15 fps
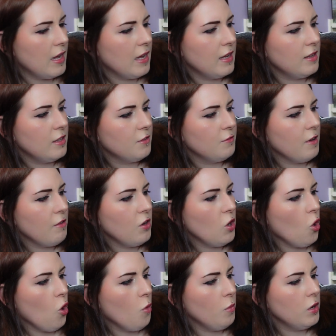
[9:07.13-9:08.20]
this very
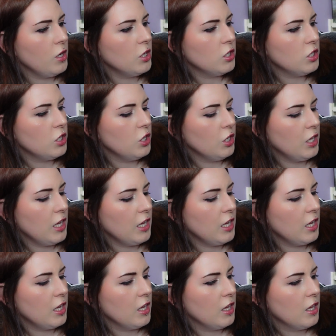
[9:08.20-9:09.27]
ominous
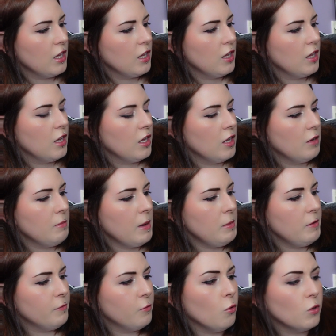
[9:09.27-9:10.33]
looking and maybe
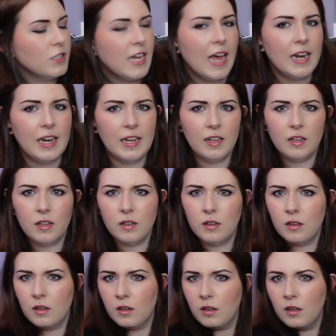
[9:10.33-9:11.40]
foretelling
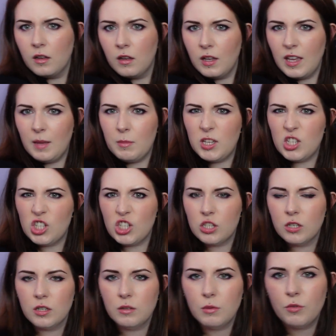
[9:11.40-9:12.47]
image.
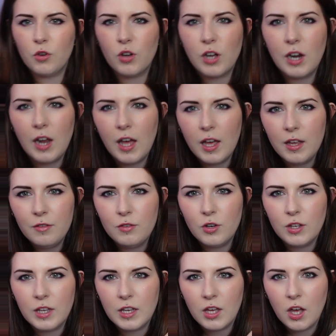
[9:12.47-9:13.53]
We've got Clive
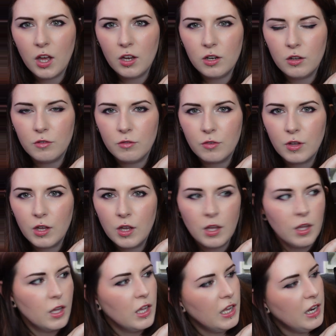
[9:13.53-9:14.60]
looking kind of
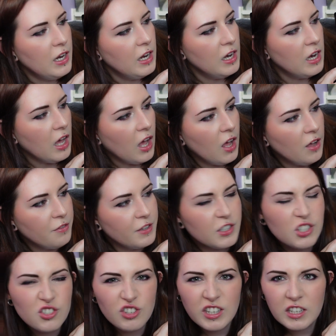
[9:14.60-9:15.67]
lava
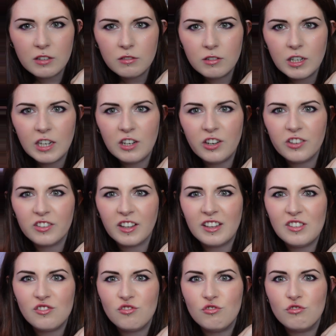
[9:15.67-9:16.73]
stricken. He looks like
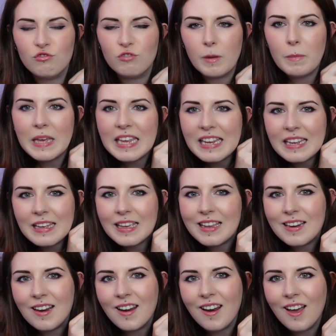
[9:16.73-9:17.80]
he's dripping
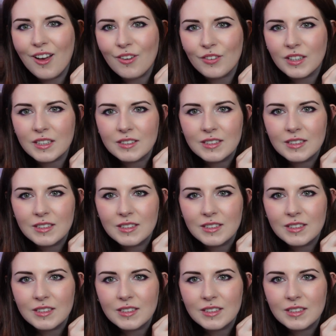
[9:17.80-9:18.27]
in lava.